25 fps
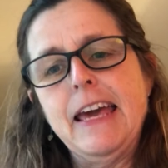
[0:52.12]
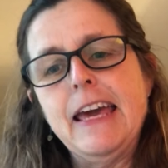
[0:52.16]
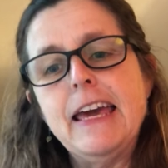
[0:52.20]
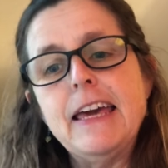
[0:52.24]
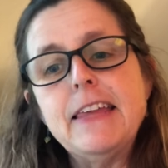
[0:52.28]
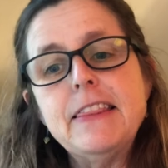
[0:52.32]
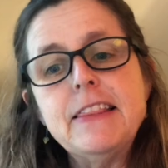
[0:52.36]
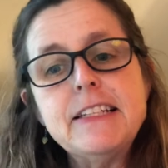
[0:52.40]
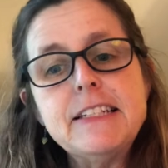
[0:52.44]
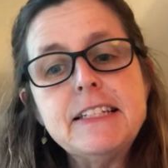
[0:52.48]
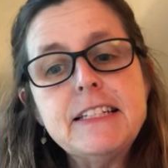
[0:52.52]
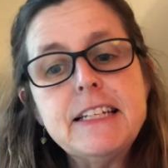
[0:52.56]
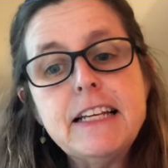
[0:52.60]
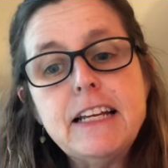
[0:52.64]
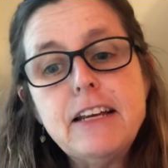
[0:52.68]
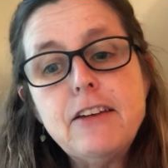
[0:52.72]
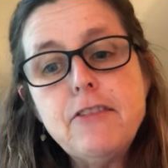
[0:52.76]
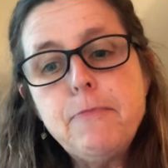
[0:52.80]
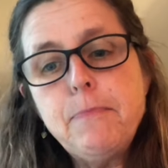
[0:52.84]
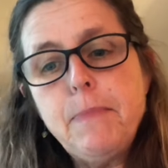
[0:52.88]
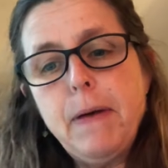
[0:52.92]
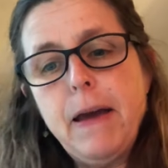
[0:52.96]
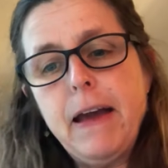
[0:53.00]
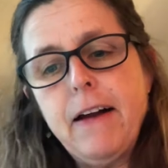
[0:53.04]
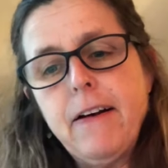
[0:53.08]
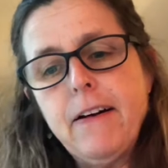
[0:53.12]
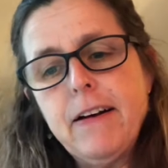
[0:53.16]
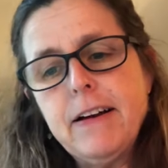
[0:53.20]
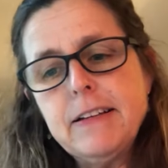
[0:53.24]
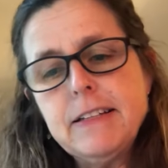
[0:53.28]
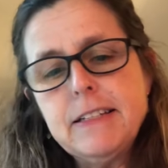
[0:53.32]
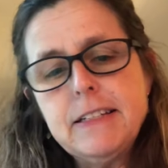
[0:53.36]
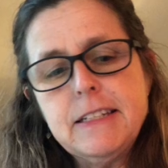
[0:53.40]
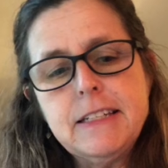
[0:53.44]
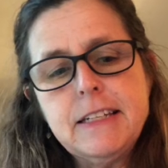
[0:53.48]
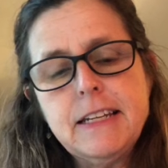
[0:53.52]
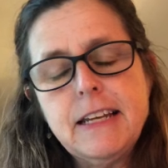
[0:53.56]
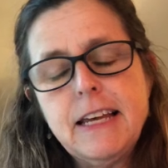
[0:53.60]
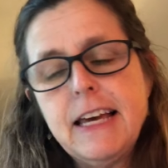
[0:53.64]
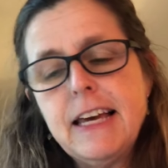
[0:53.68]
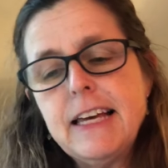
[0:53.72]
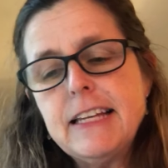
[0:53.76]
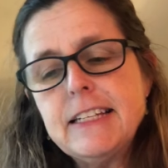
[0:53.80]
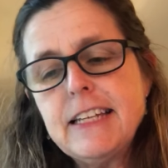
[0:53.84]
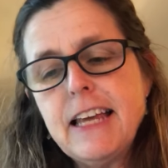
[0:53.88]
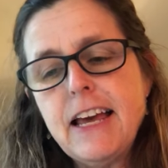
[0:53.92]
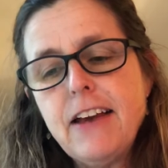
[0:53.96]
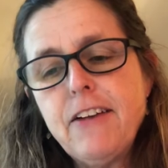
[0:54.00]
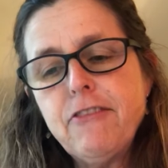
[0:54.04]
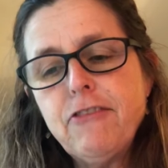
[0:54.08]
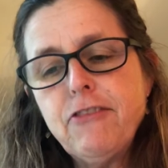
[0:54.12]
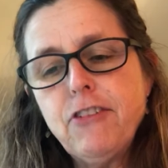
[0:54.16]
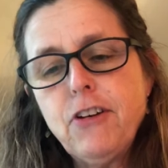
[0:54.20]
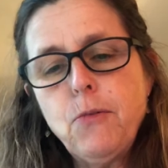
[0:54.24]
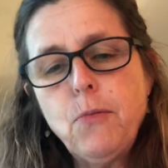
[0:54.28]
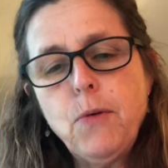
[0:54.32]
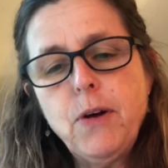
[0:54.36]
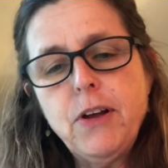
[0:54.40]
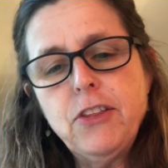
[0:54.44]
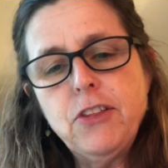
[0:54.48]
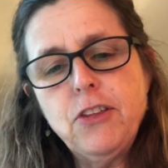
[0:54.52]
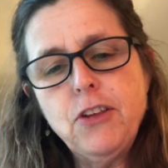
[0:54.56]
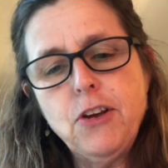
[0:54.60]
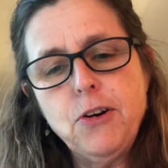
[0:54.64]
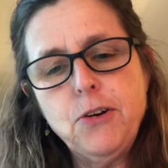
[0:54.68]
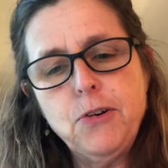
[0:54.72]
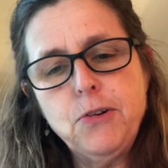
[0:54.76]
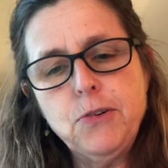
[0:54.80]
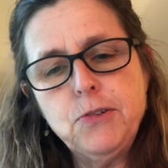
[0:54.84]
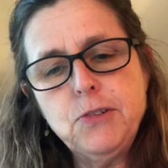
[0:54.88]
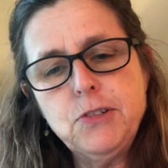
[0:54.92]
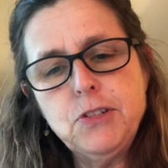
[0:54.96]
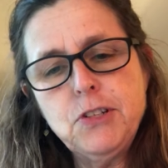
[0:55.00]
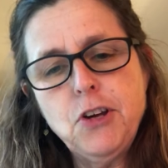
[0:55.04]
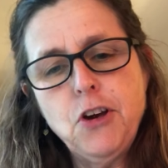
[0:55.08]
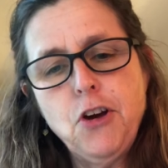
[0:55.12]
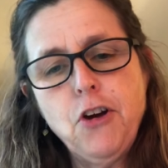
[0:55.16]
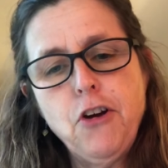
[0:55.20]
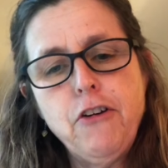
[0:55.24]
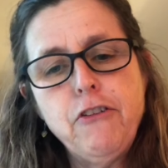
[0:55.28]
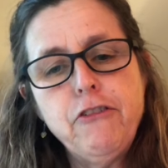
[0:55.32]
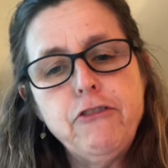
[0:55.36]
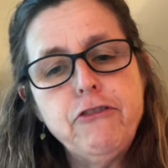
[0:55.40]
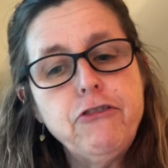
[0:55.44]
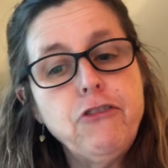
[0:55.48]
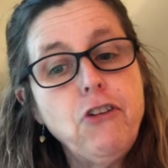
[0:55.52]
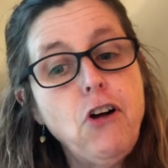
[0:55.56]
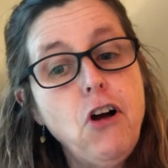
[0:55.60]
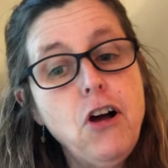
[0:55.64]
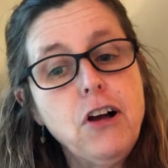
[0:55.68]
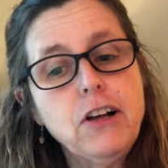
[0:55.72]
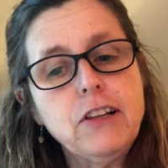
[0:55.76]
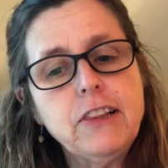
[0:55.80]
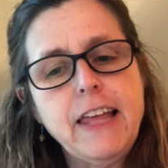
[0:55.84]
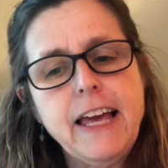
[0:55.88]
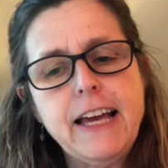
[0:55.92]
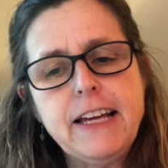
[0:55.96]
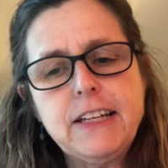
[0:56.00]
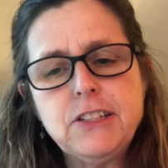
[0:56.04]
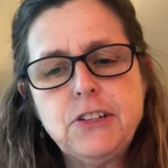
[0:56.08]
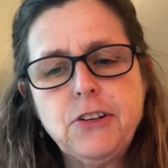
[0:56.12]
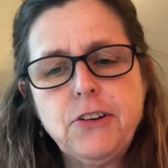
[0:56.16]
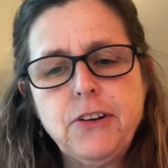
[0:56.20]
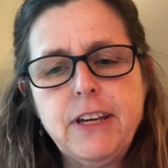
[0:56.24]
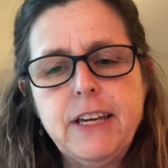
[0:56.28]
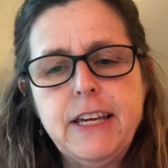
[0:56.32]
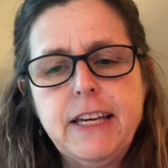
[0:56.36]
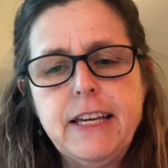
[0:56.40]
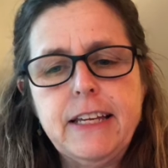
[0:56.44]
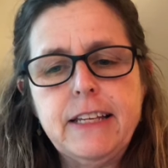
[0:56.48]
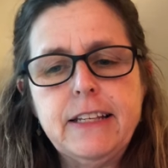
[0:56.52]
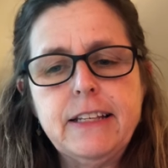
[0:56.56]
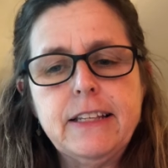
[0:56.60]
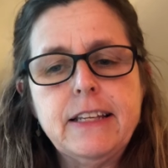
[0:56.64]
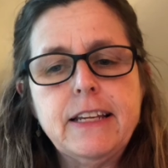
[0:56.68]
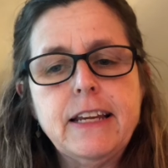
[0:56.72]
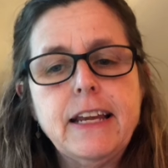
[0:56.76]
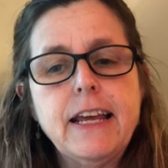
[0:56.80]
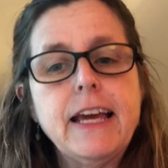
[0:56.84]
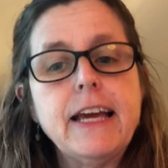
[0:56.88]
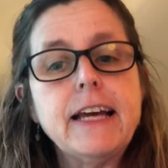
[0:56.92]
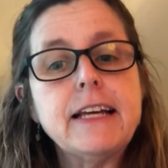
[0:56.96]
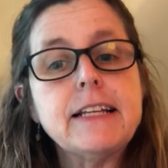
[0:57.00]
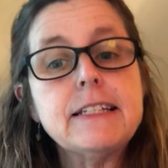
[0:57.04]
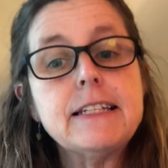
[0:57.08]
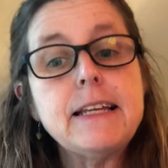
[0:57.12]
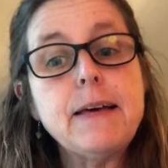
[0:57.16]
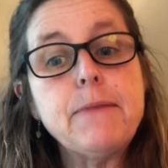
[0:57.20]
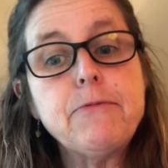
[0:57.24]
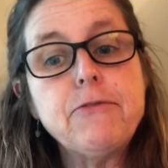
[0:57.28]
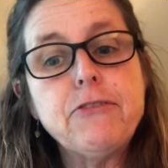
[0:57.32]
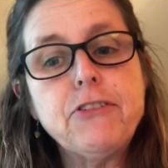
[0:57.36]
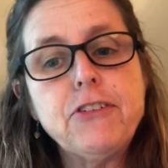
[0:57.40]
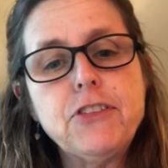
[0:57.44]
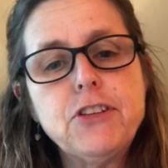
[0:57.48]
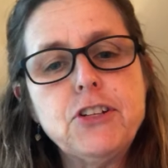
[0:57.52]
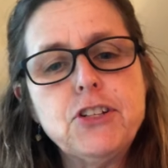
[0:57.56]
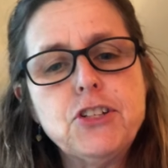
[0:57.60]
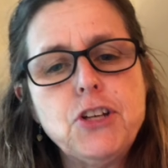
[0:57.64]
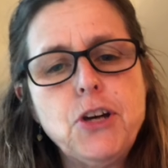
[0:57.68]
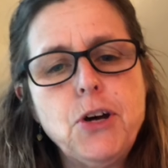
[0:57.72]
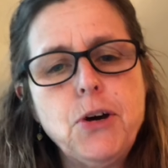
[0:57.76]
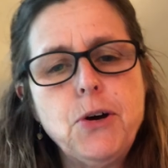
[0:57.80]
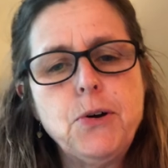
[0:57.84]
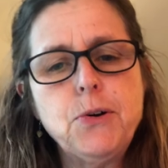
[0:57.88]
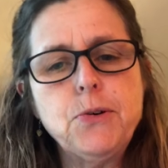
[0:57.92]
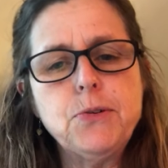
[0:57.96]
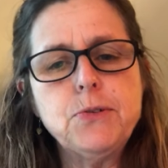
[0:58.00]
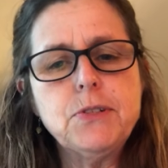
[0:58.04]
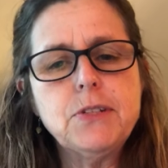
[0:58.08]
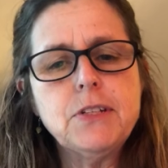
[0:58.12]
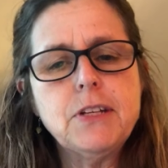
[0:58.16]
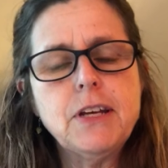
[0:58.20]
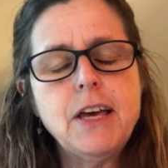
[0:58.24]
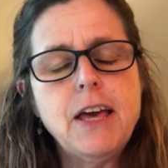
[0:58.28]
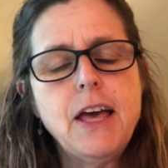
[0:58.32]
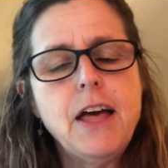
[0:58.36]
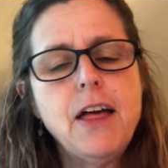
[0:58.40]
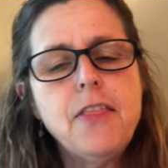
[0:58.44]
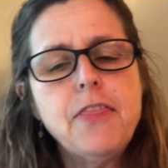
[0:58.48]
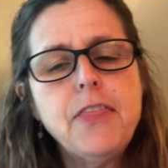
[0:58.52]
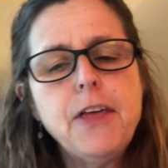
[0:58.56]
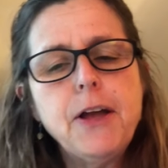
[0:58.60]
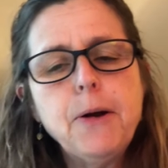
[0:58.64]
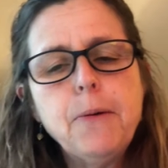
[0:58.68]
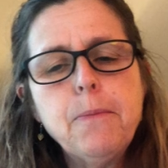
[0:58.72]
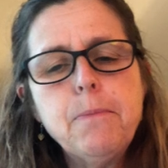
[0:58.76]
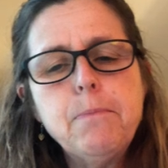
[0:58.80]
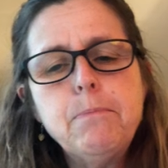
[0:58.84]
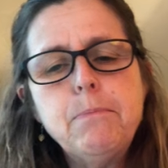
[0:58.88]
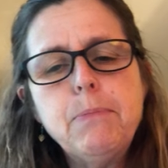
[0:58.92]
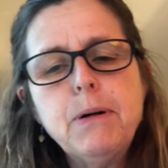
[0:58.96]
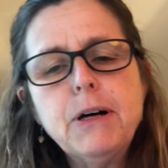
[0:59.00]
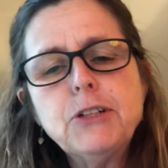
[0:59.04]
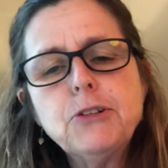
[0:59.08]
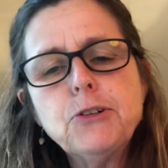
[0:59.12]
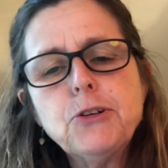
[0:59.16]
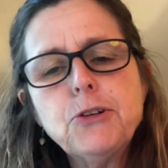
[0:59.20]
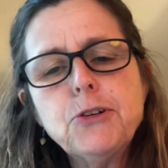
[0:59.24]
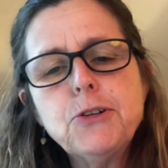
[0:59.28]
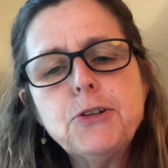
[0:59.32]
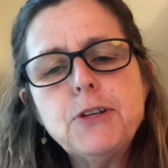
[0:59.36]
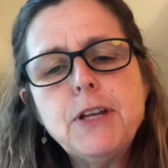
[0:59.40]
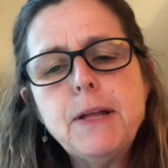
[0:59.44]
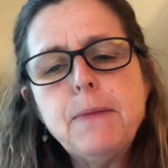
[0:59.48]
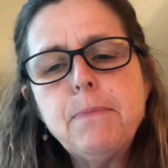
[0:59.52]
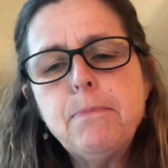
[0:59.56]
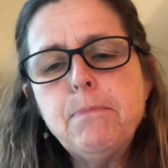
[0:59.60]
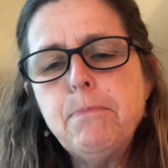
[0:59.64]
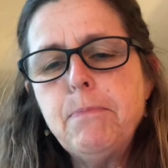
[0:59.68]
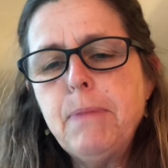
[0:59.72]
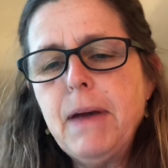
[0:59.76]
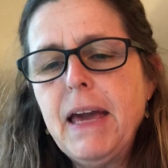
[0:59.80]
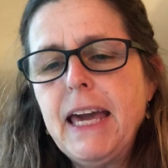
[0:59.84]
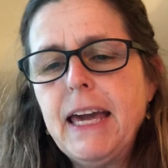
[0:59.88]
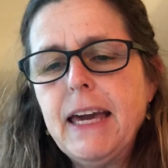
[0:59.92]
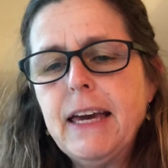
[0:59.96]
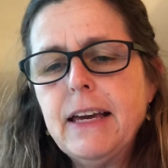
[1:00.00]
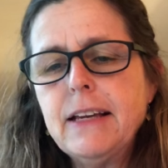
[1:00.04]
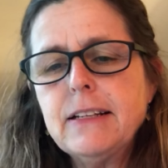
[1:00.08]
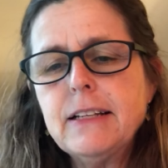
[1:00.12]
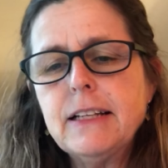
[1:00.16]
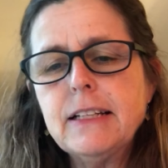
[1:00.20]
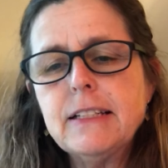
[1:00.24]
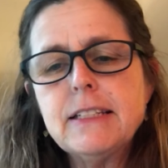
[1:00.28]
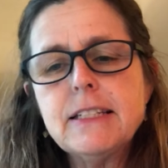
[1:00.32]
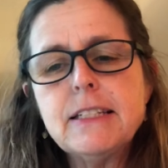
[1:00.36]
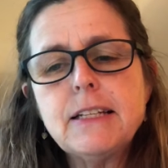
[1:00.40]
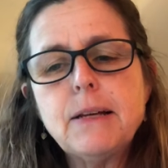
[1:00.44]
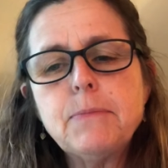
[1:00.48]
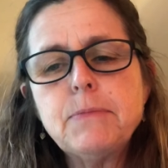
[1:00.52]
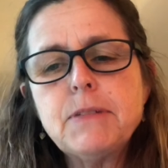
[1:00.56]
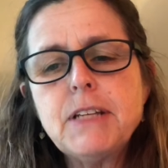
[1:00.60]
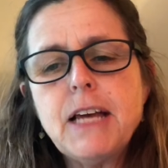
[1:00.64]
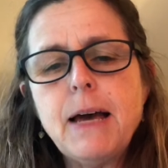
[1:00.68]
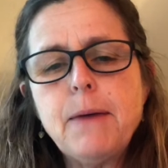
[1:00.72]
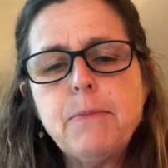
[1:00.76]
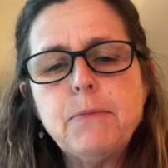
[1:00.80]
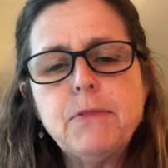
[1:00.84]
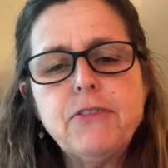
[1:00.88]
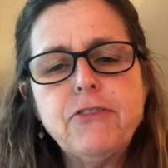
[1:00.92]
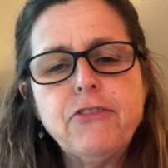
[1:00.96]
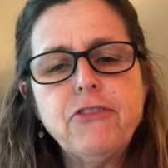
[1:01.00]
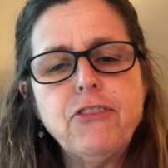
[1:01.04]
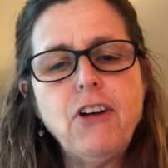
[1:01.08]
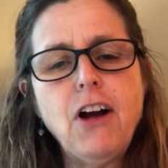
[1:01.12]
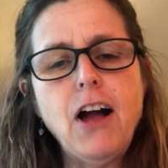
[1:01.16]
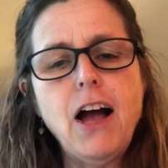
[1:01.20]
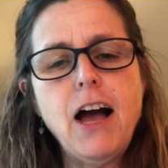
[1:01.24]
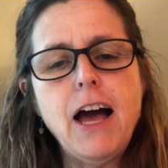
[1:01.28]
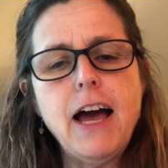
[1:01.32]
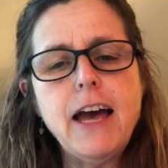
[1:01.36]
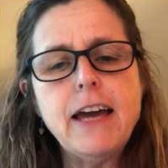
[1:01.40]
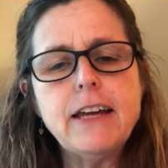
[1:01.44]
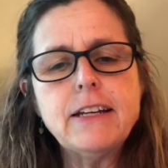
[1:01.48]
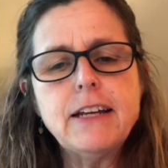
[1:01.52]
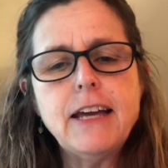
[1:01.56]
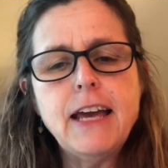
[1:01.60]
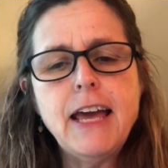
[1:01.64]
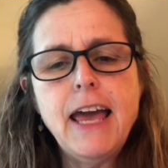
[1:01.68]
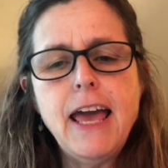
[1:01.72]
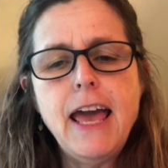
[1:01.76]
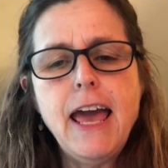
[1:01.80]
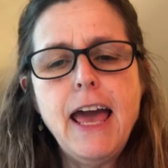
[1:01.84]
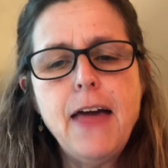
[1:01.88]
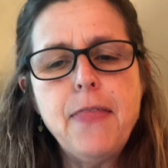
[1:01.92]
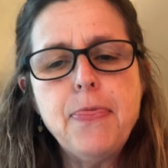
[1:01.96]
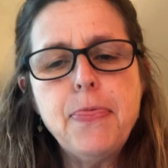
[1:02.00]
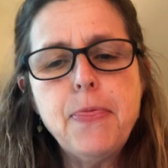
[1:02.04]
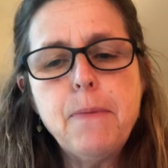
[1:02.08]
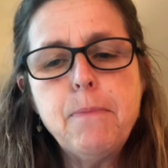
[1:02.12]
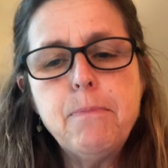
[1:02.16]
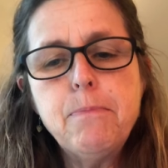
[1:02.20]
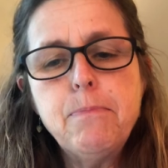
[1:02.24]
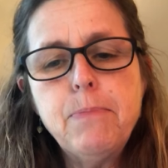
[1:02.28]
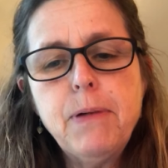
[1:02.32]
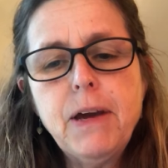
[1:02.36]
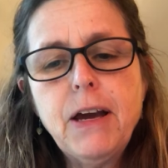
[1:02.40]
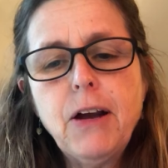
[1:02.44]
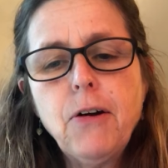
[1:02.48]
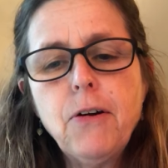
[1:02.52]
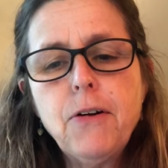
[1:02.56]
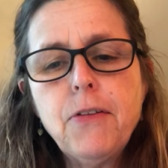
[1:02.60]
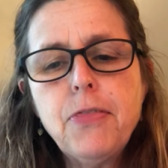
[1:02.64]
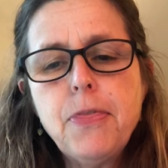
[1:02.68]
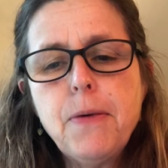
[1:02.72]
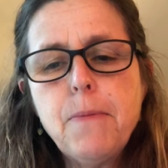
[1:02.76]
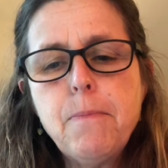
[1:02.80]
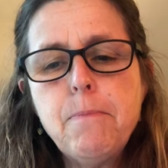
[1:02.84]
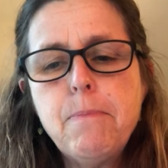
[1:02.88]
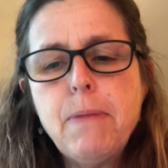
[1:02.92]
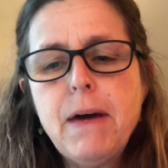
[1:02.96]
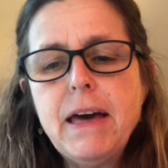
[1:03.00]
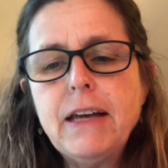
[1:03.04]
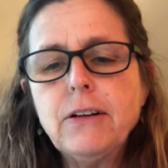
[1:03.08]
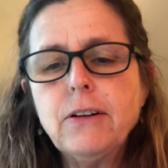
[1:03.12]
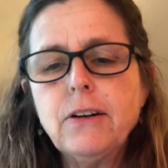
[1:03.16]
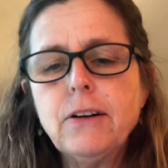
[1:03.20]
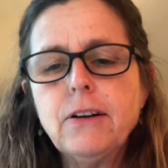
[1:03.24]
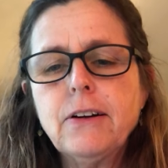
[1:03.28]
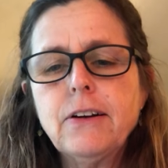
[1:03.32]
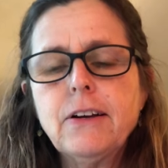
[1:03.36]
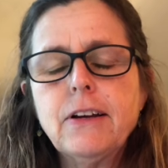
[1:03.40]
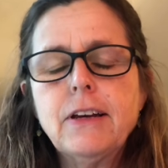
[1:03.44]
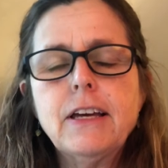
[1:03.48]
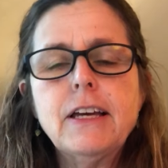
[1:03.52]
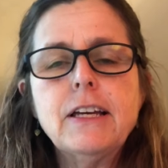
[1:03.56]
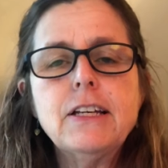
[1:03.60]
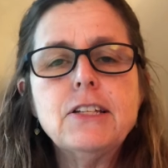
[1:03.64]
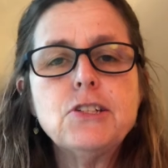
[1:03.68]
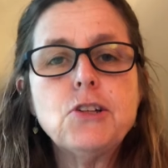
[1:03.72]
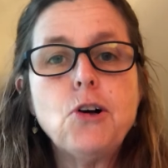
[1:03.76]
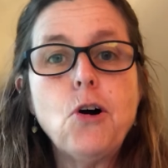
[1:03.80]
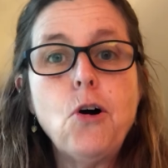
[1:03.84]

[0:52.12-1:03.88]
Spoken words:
In the city of Paris, as everyone knows, frog legs are eaten, except for the toes. They are buttered and baked and sometimes fried, and the bigger the better is